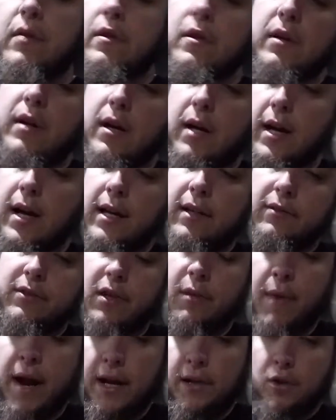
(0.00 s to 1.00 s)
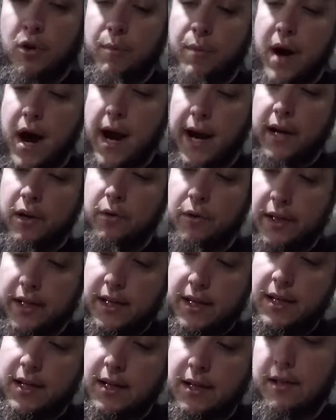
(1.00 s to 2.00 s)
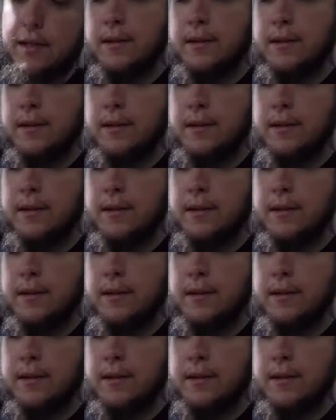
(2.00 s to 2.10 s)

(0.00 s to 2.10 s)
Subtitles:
Alright, so you make a little pocket on the end.